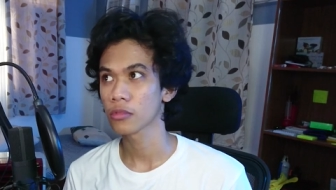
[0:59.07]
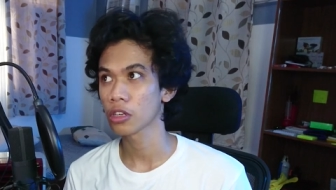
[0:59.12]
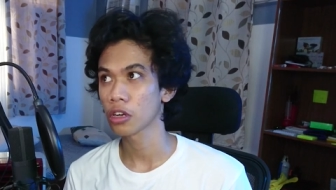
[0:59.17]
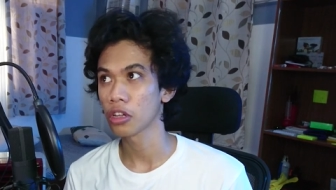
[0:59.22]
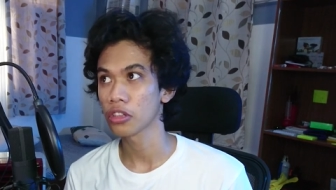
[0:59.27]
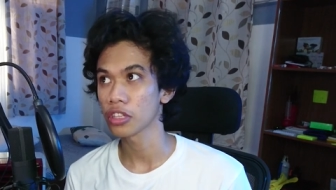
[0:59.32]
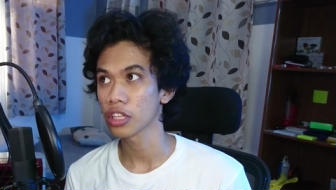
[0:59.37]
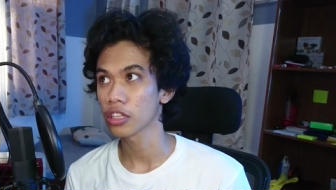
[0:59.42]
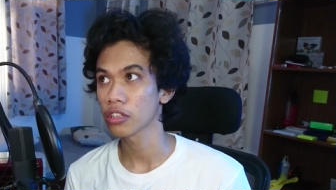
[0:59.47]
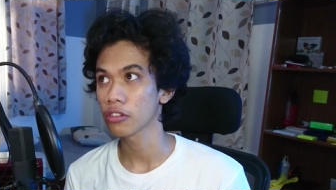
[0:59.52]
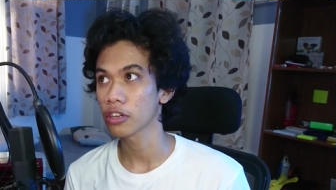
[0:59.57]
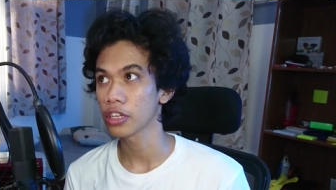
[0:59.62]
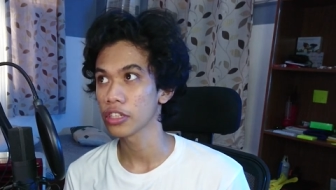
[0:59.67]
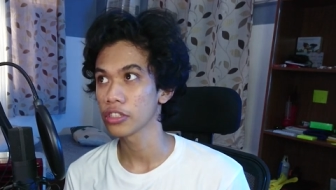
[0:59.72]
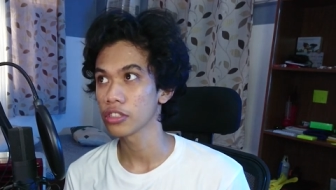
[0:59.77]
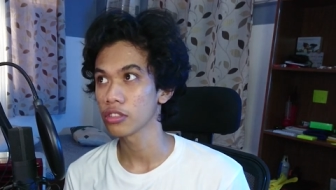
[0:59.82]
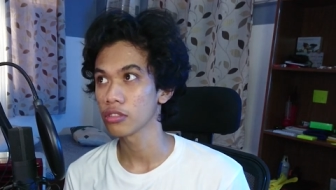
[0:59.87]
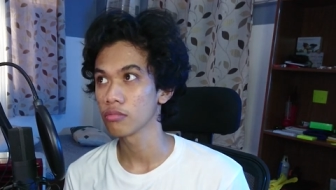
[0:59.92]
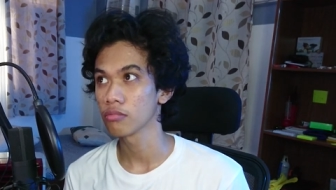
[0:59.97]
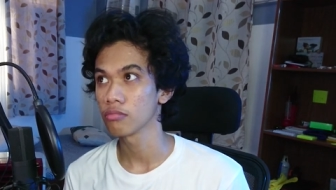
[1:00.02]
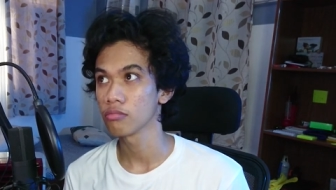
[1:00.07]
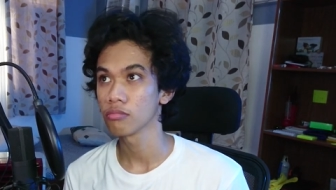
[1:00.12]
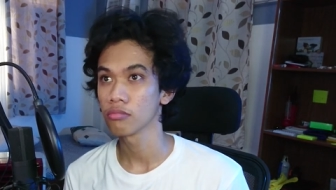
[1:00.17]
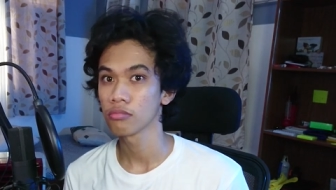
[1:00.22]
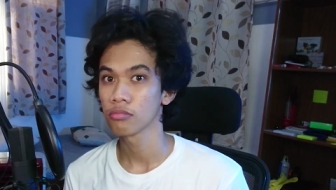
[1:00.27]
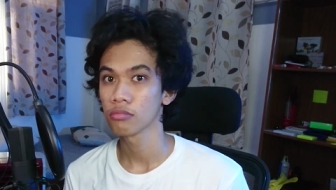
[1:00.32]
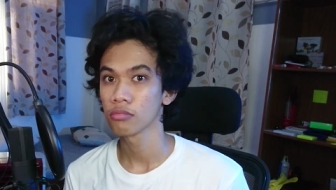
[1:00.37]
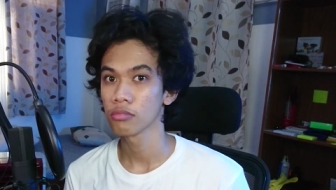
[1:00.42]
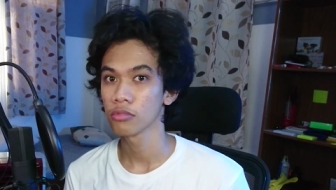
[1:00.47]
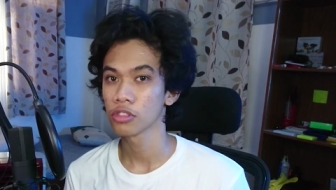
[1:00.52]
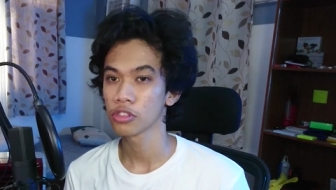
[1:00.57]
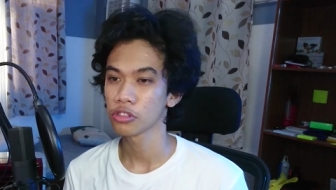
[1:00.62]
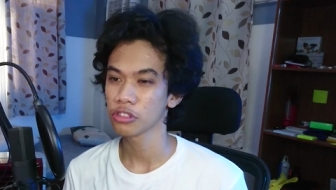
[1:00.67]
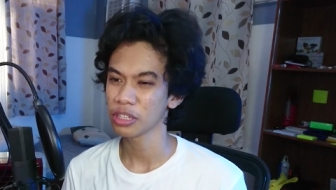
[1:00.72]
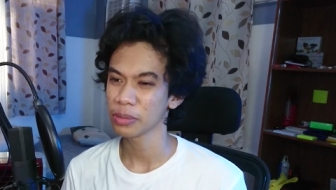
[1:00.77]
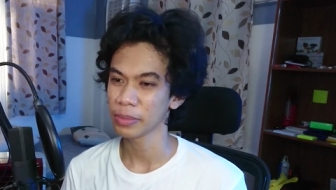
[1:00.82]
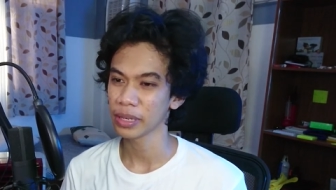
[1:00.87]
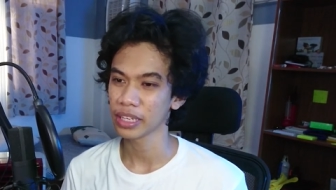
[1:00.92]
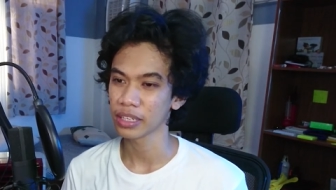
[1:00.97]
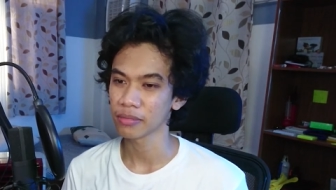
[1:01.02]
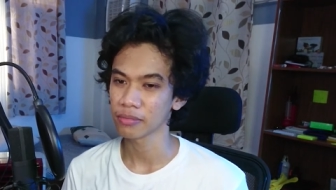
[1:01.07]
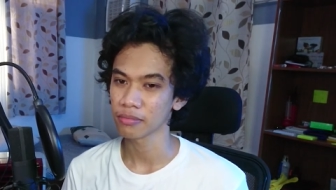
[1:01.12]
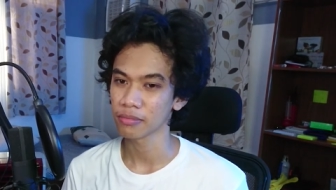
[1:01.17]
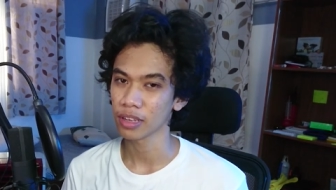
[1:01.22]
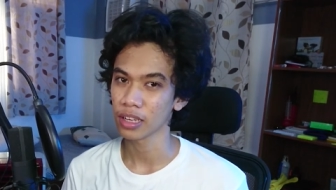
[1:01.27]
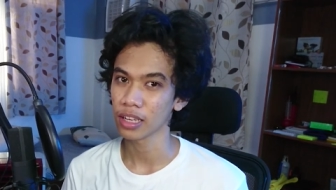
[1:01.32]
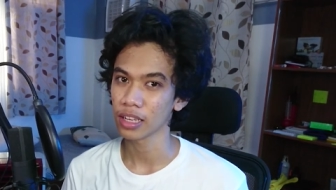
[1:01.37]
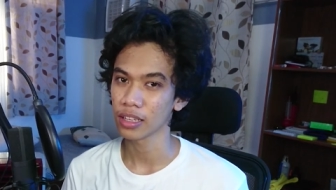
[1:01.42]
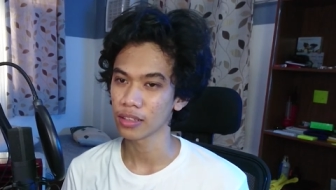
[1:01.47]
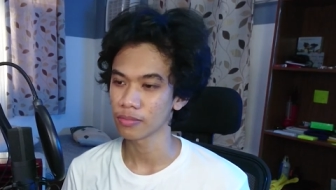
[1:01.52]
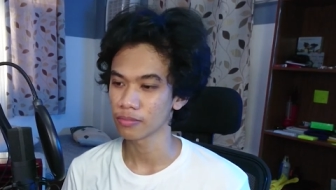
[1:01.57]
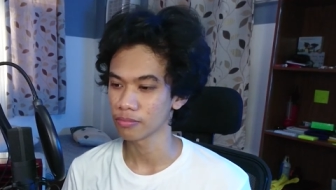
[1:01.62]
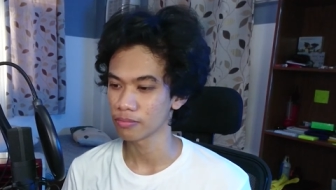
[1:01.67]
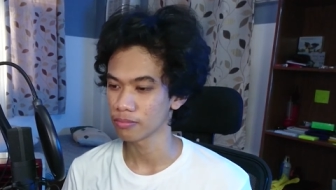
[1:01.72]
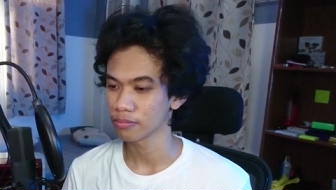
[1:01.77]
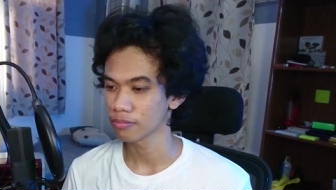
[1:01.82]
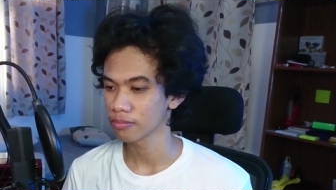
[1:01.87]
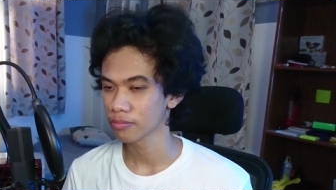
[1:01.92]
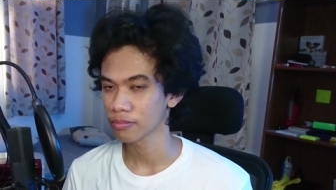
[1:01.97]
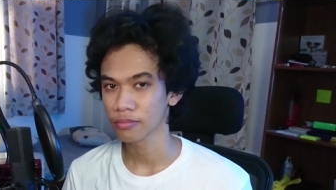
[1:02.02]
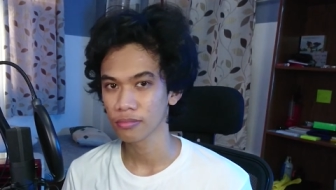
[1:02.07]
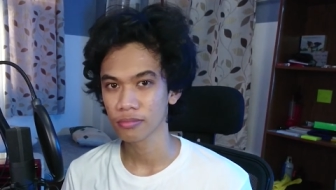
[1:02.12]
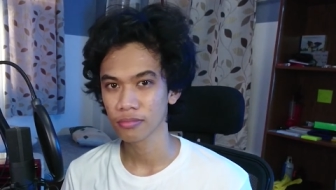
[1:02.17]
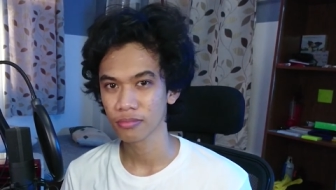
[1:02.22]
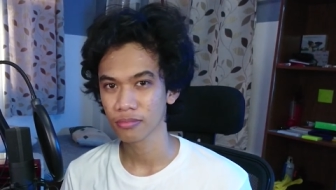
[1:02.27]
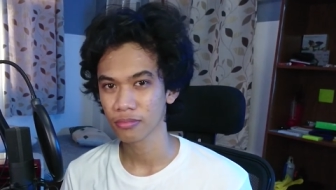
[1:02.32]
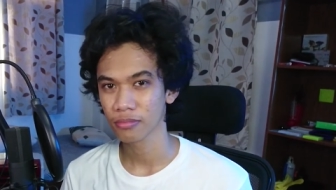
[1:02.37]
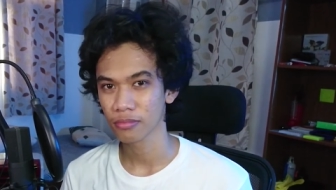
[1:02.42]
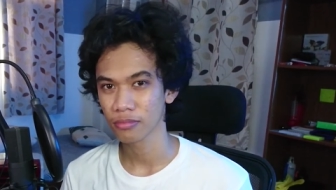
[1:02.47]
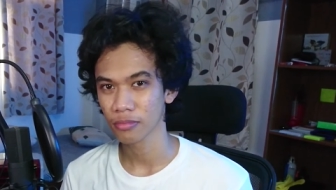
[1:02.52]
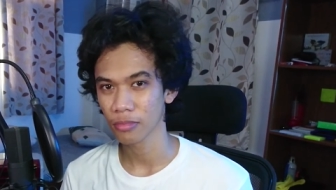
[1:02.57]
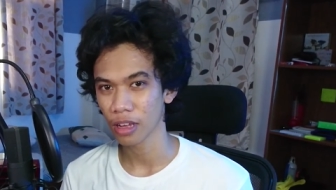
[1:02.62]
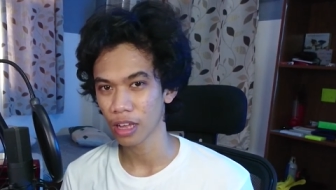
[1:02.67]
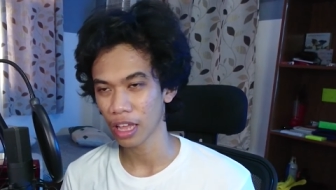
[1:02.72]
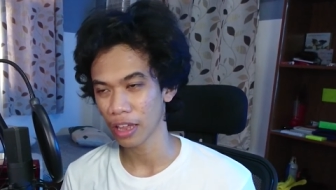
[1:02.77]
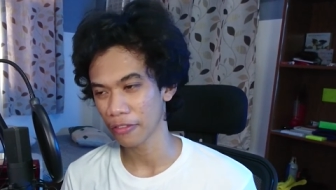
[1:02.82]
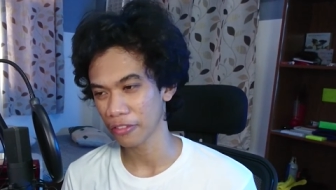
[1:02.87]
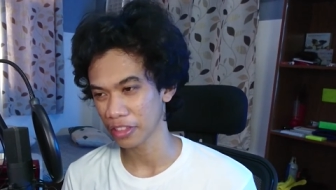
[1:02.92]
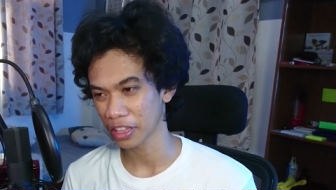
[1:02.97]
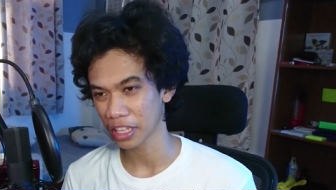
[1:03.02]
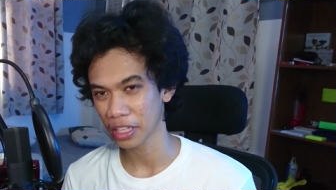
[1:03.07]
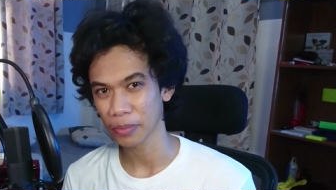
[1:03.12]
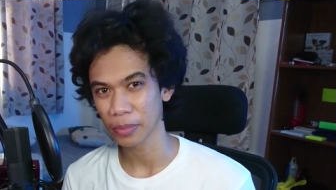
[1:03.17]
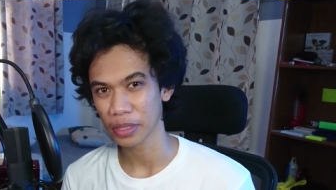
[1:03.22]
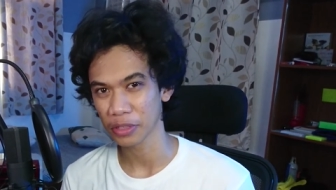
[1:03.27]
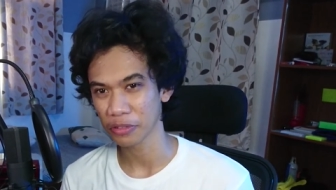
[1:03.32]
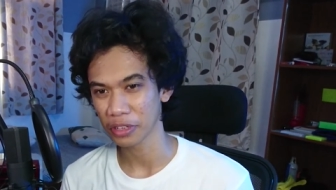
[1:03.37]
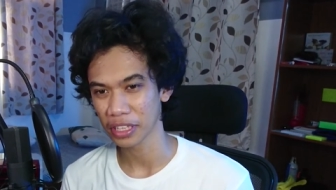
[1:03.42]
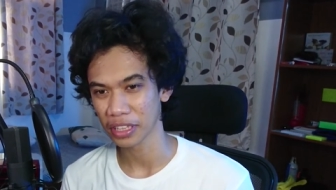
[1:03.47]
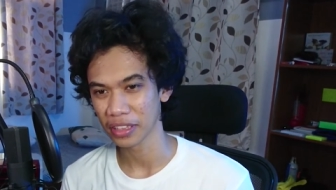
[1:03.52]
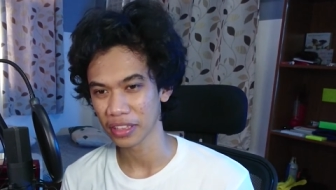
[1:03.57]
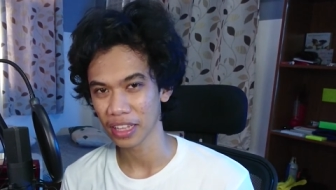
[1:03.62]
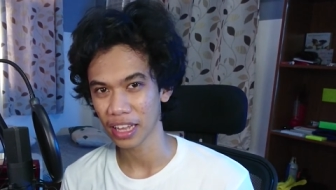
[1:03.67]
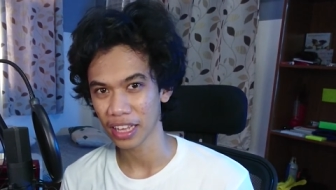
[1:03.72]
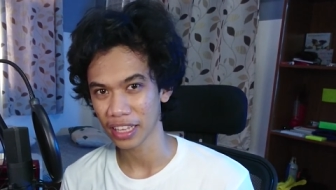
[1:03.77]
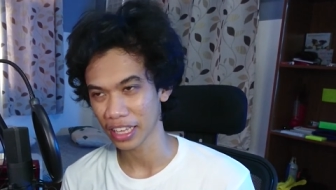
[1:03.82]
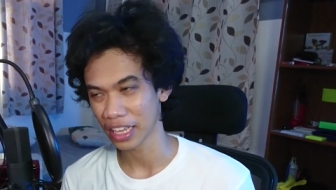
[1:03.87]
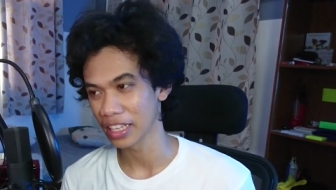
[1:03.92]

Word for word: content creation, streaming, and everything in between, I